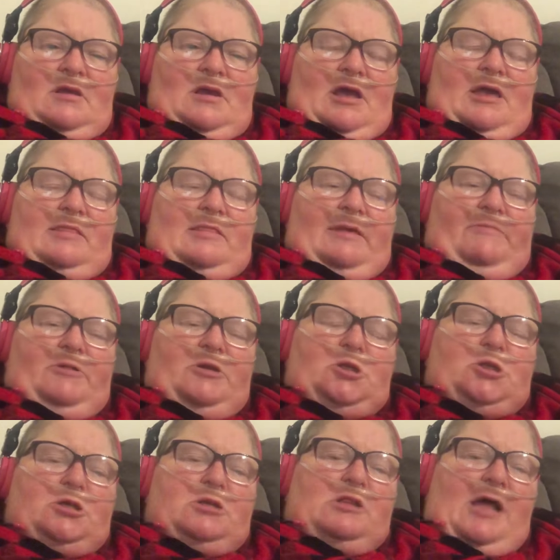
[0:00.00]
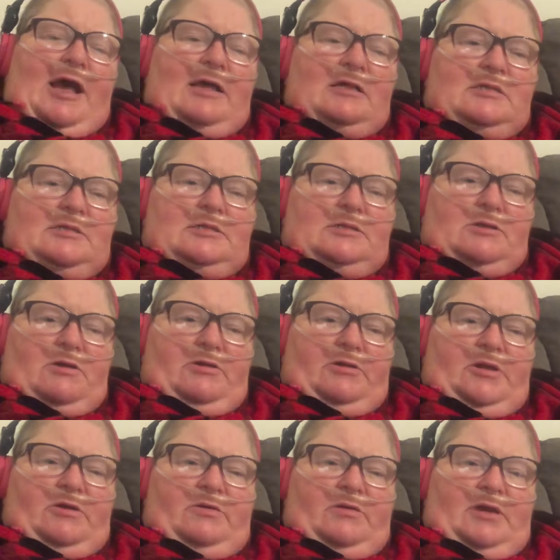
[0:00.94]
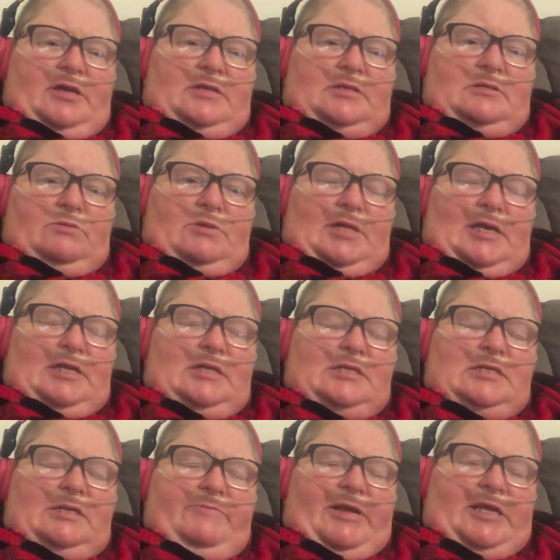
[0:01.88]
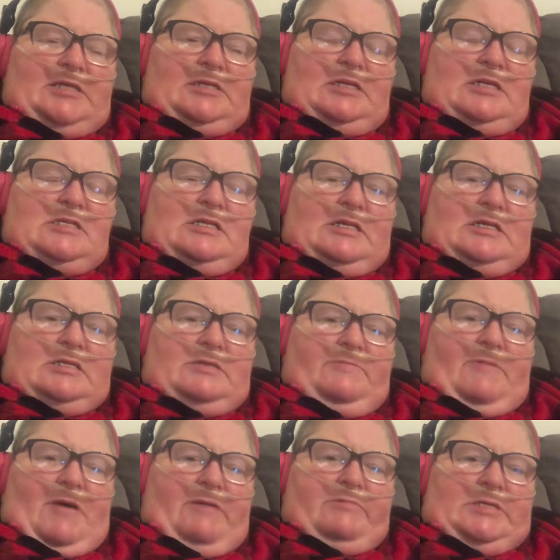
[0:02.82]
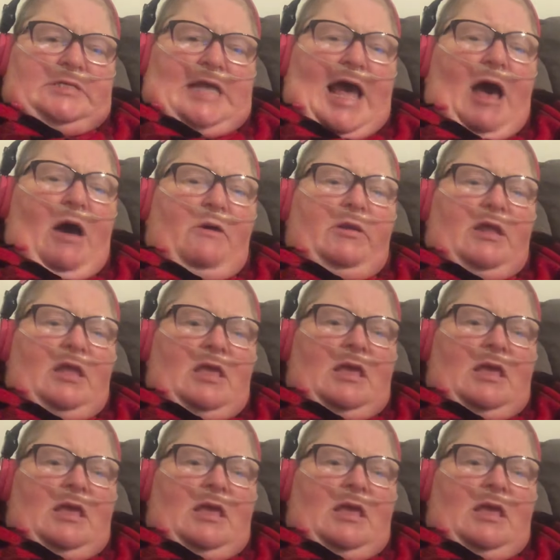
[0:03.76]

And they put your glasses on you. And I said, well, that doesn't make sense because if I was out.